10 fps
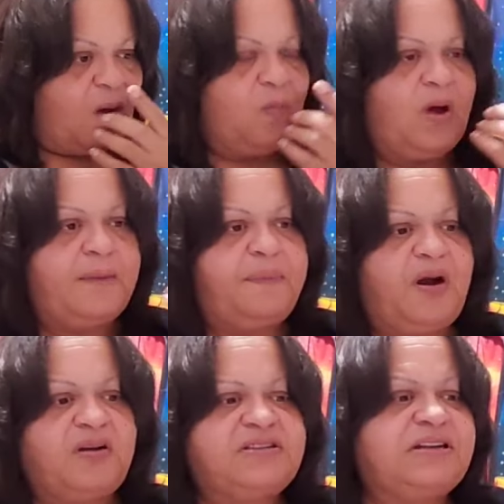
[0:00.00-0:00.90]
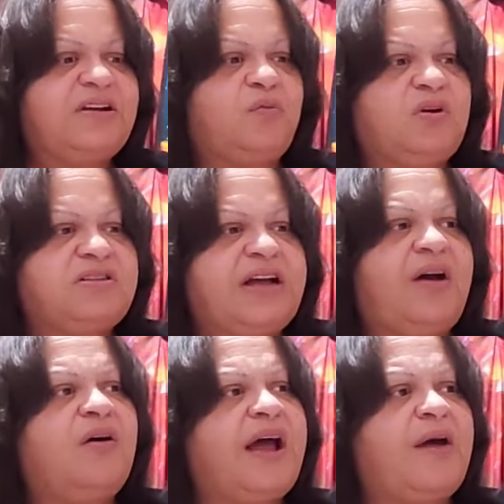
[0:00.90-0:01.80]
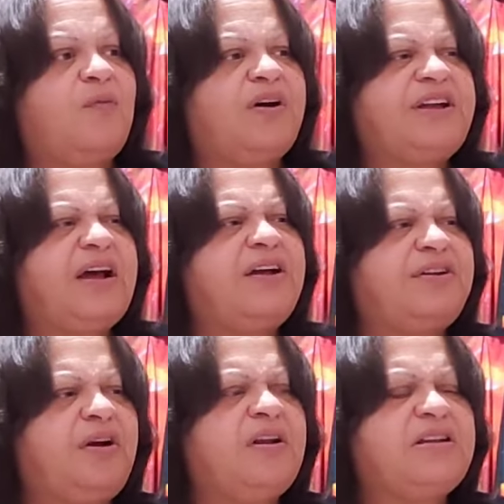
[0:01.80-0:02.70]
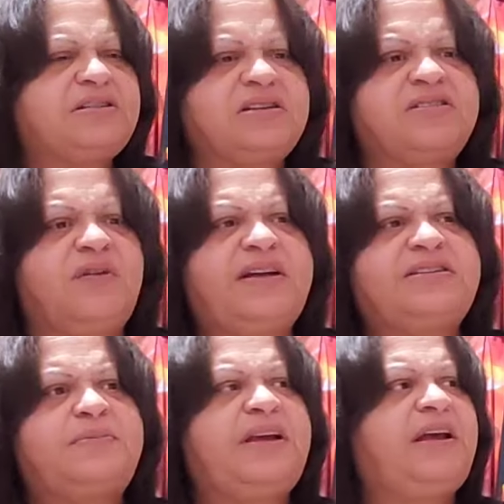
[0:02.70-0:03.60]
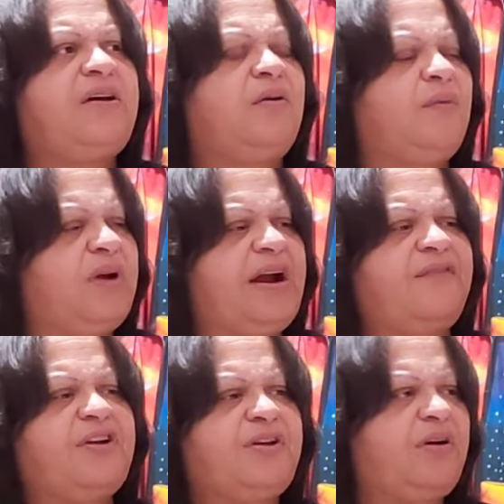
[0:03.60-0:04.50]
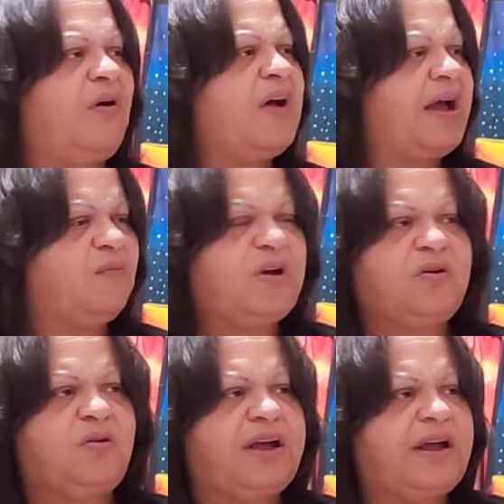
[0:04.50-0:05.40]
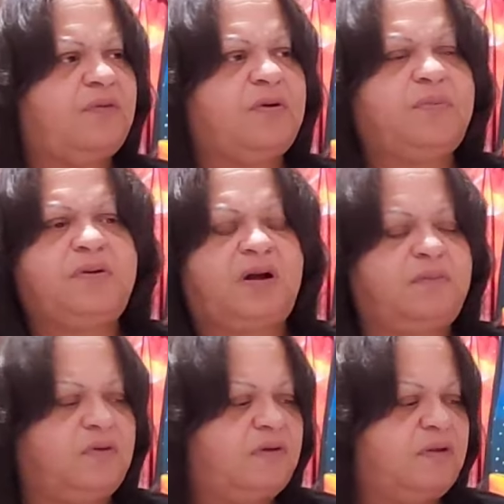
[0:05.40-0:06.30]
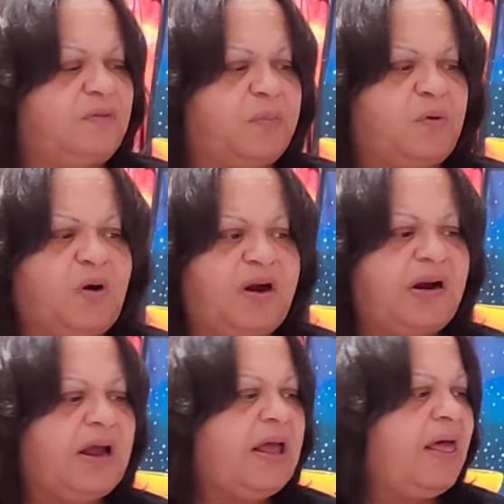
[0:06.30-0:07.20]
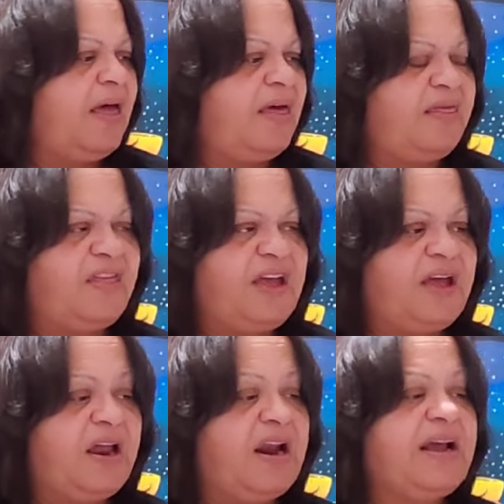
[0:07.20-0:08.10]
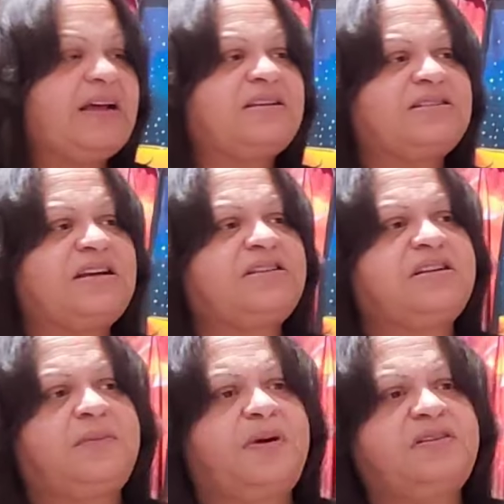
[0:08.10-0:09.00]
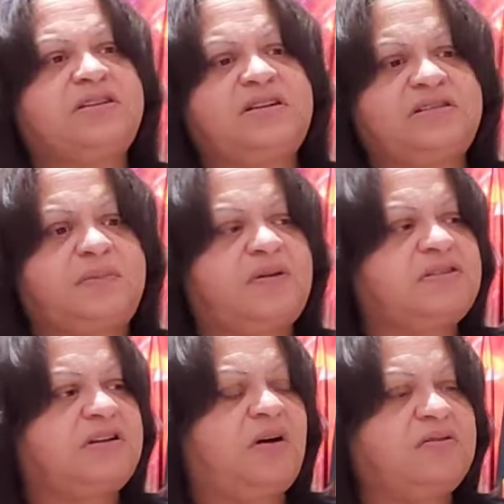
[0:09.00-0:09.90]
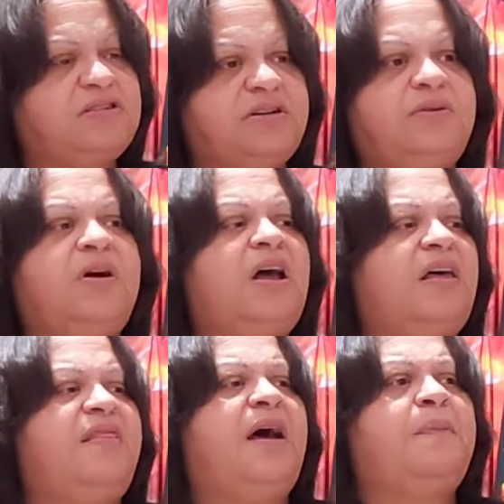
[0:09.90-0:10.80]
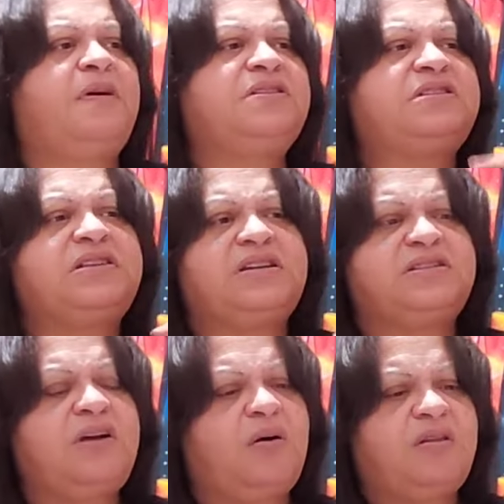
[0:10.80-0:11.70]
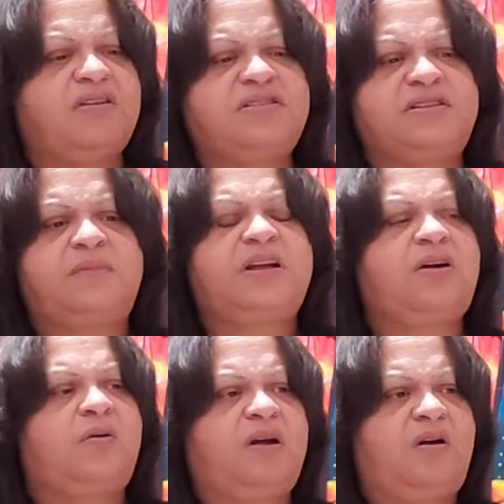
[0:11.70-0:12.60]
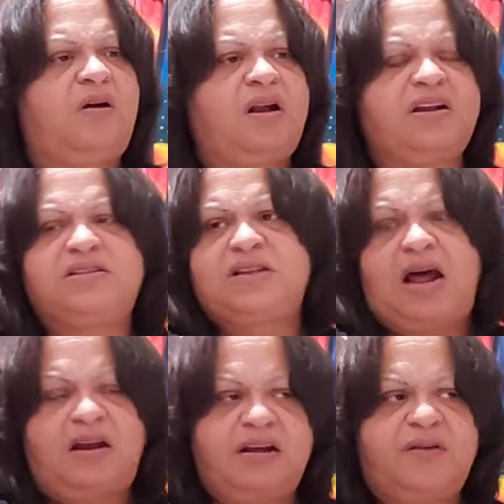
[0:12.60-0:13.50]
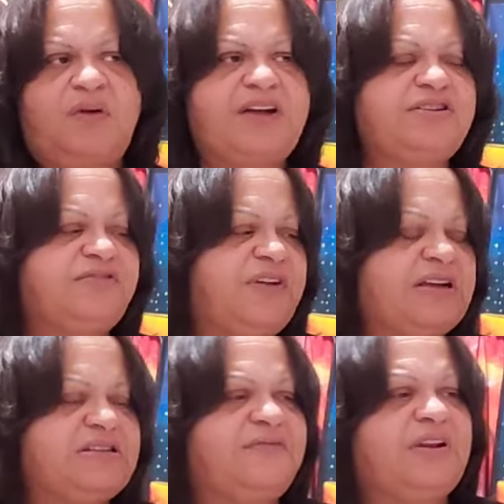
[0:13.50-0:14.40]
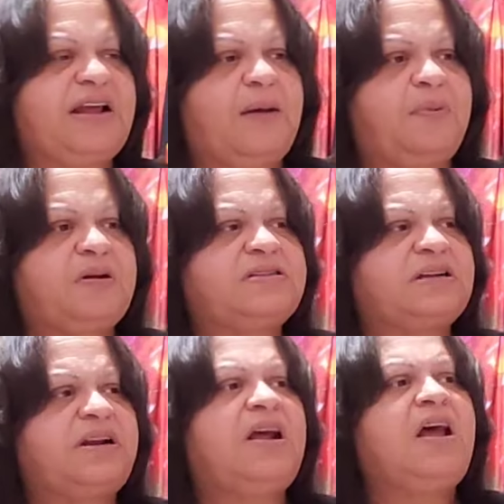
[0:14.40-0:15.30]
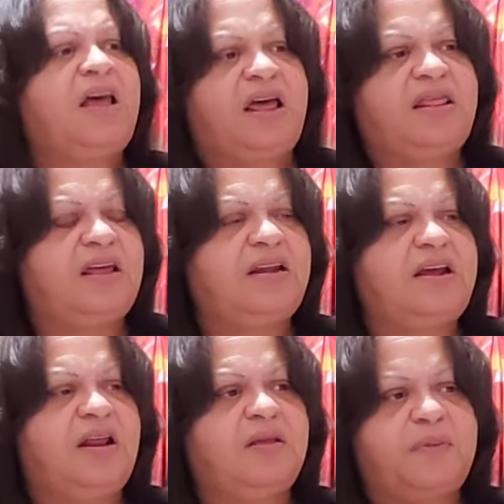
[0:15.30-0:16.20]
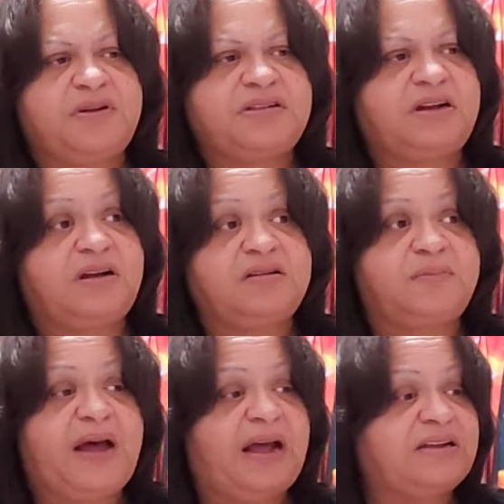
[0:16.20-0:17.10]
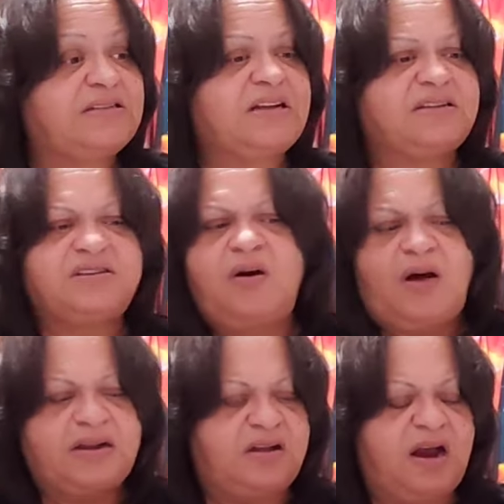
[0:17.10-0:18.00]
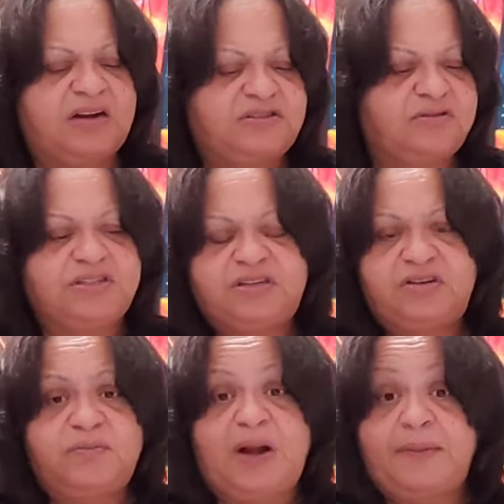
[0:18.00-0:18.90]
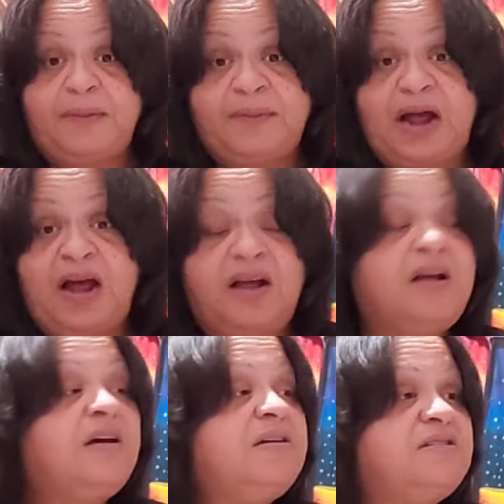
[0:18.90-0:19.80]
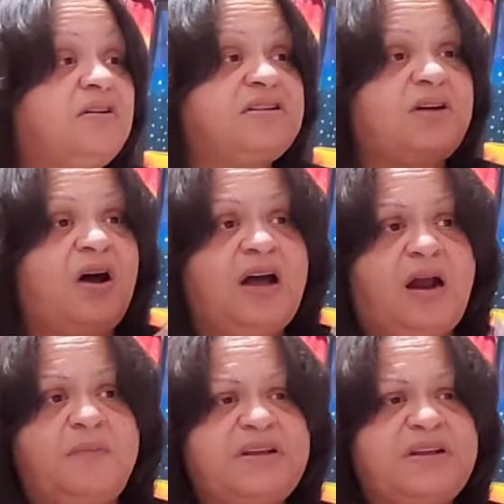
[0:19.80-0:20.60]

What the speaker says: one person will say, okay, well, yeah, you know, this looks great to me or whatever, you know, okay, we'll go ahead and approve the report. And then it gets sent to the person it's supposed to go to. That person says, no, there's something going on. It's not looking right. You fix it for that person. And then the other person comes back and says, no, I thought I told you to do blah, blah, blah. So it's all kind of